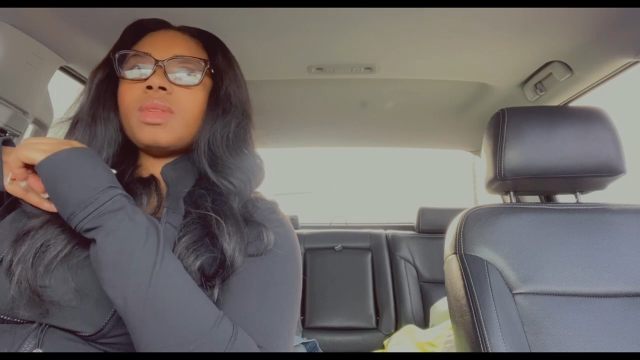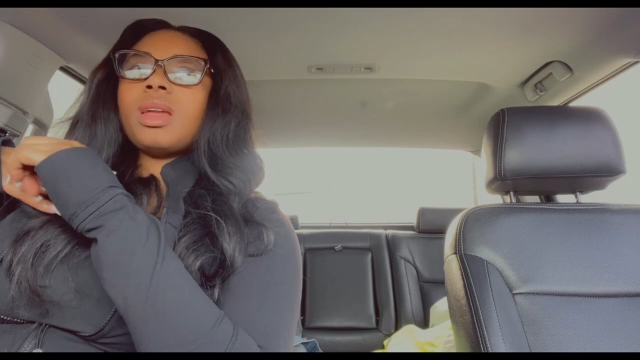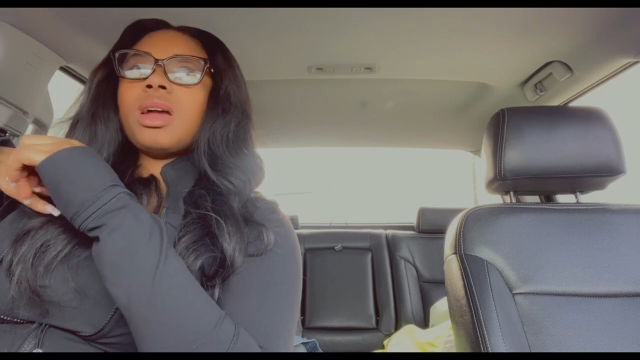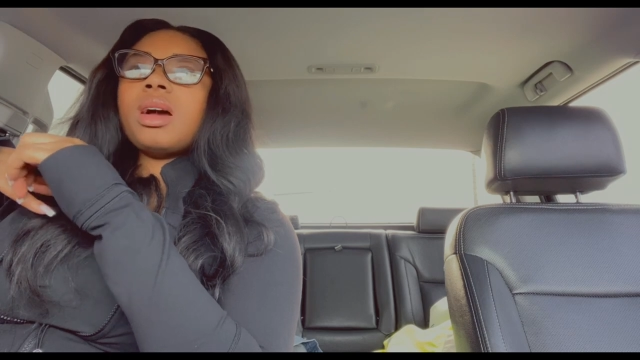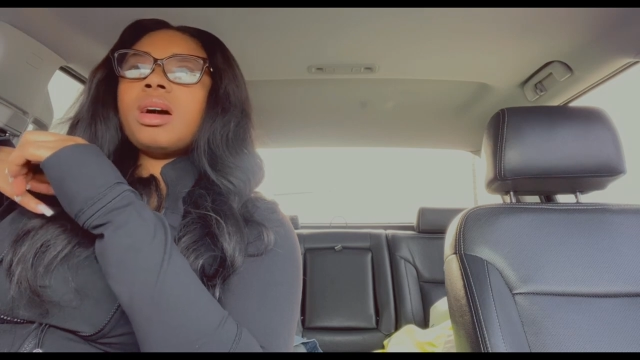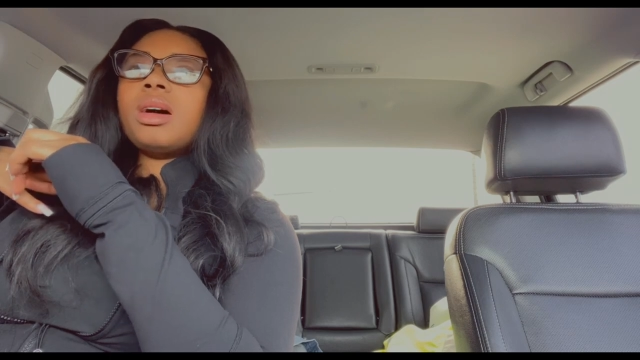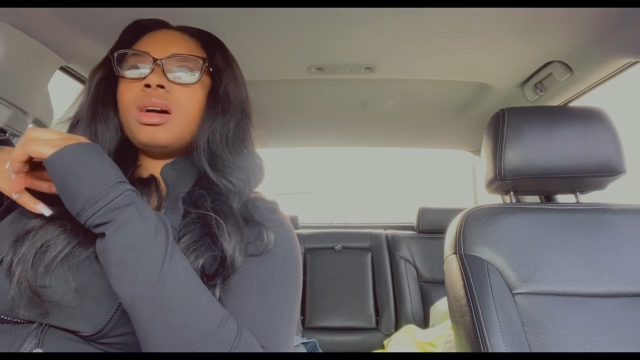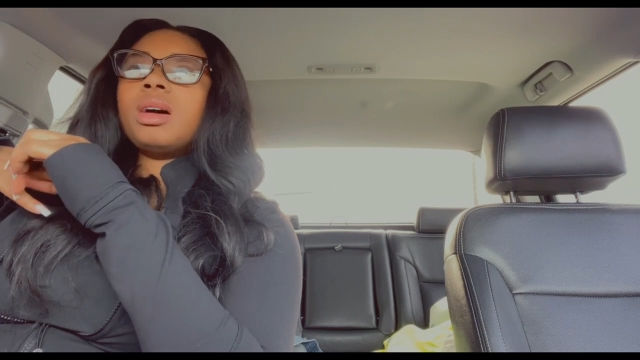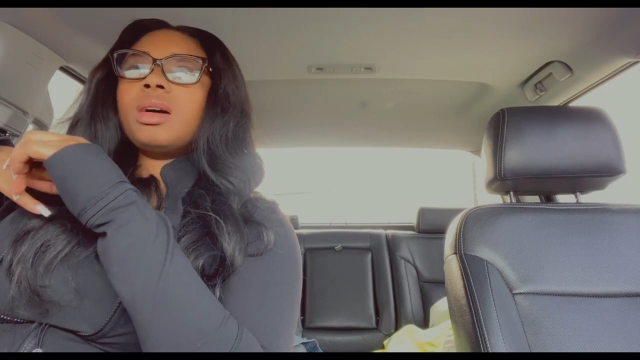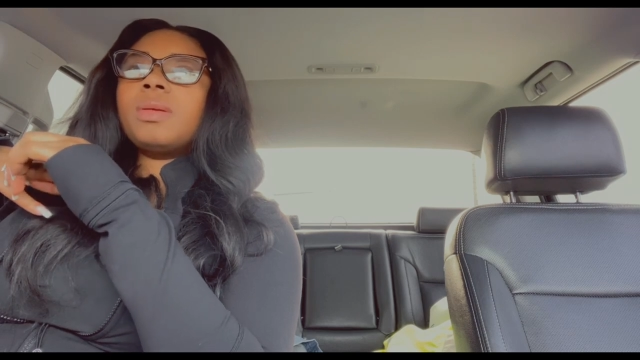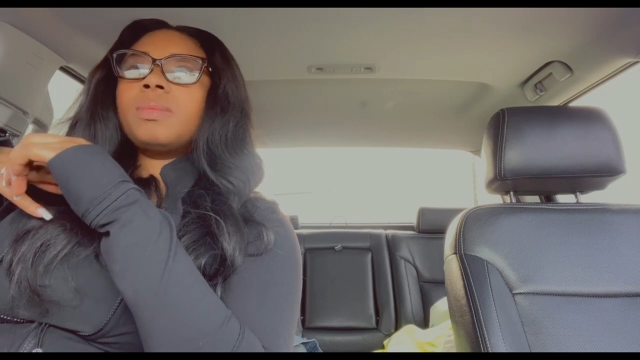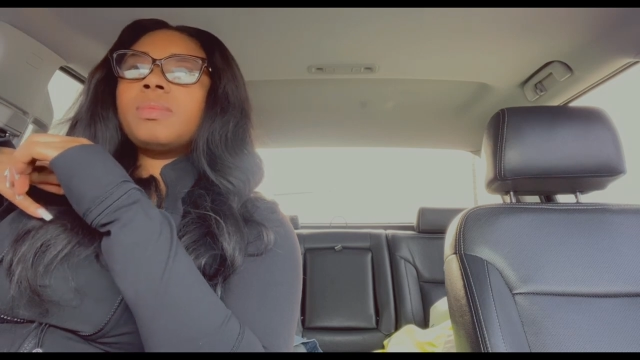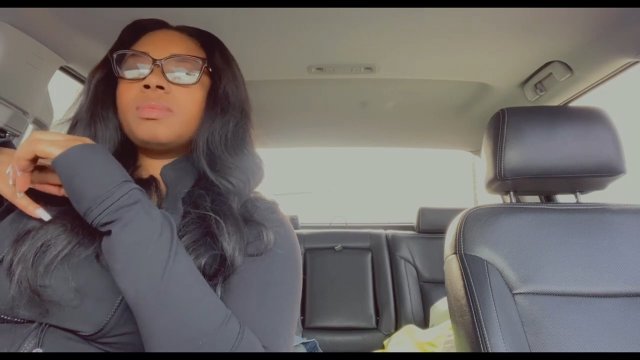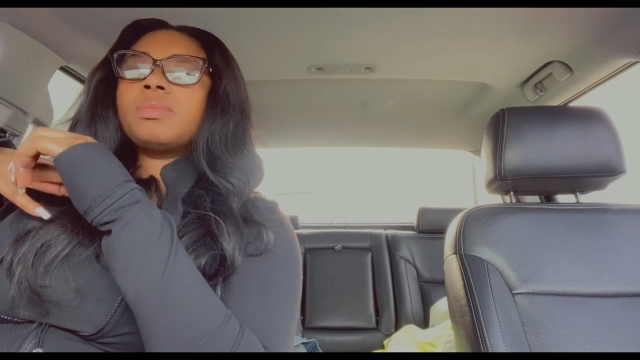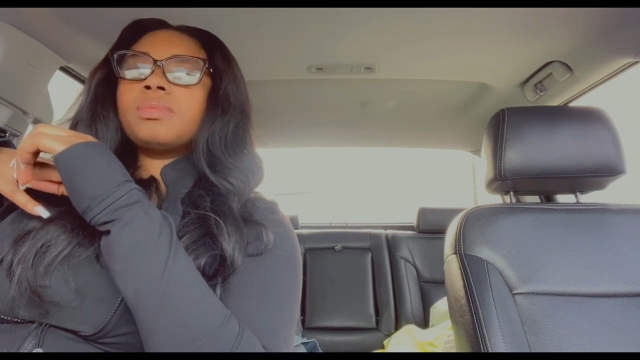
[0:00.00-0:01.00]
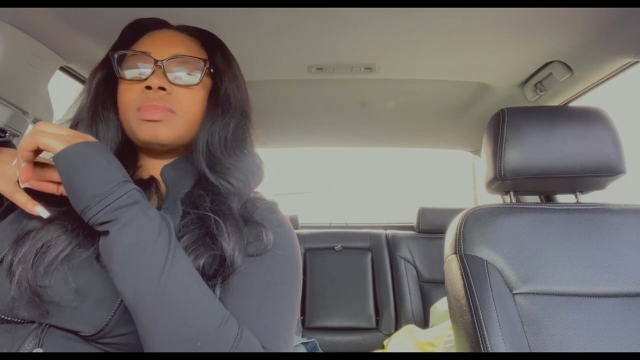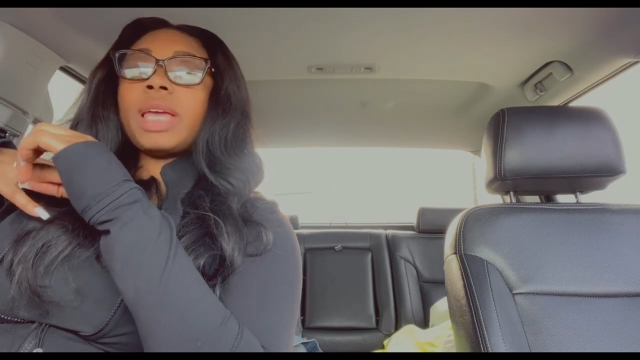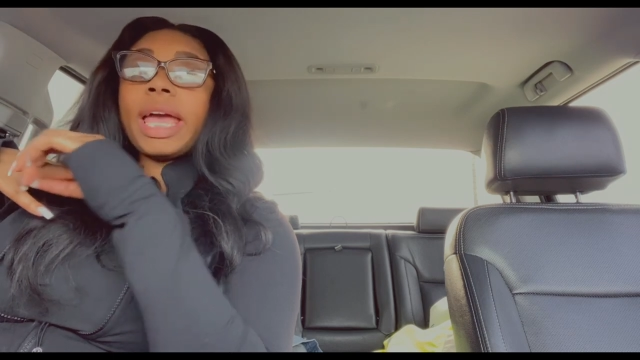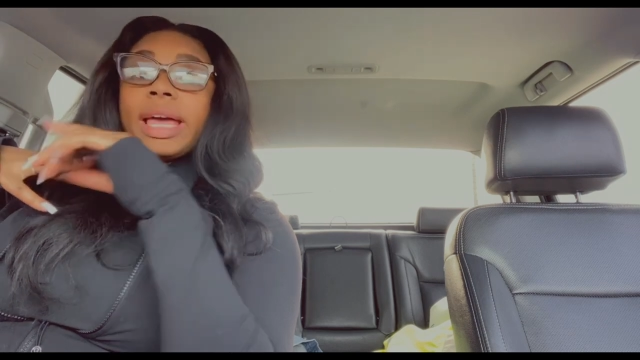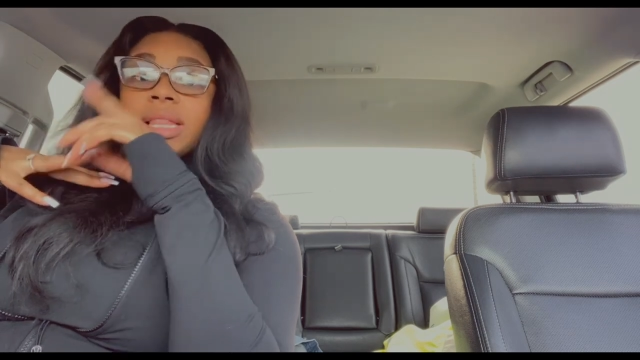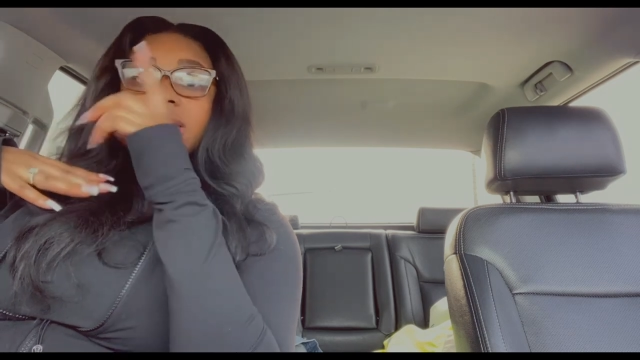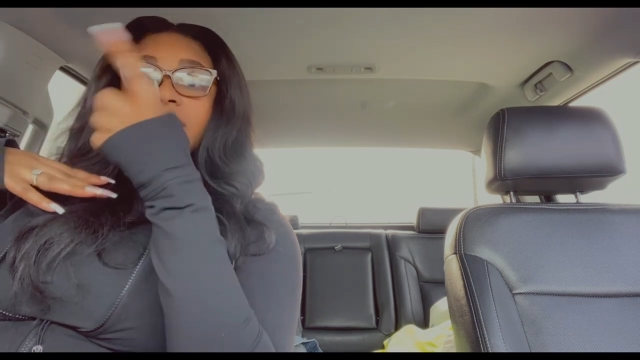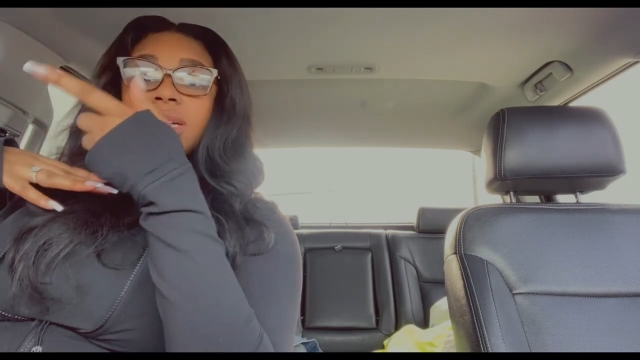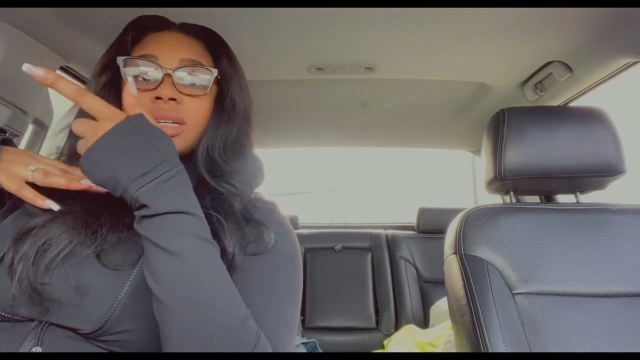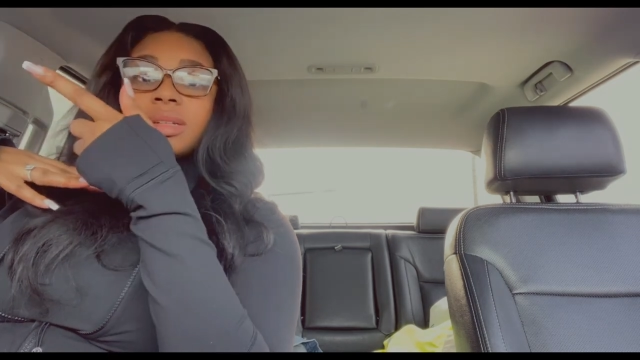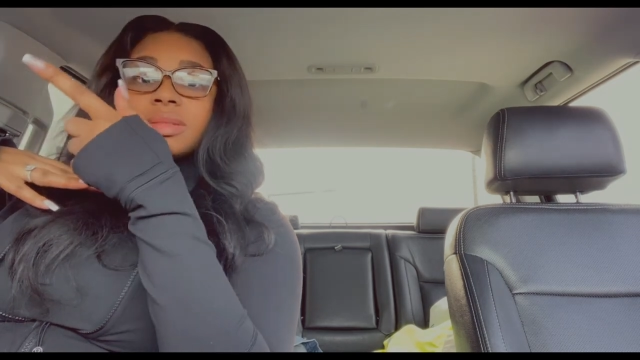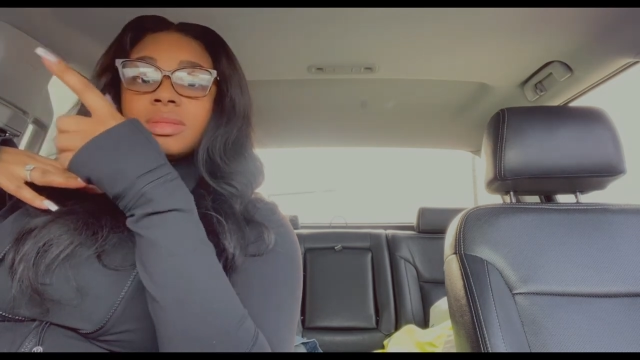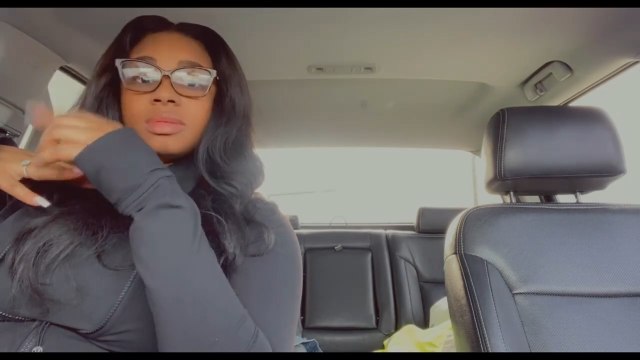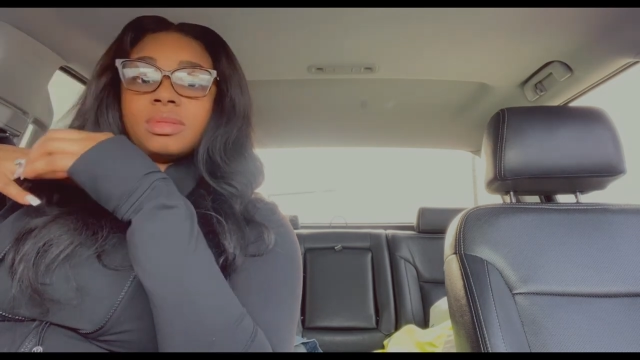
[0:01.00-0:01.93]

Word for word: Um, Kayla,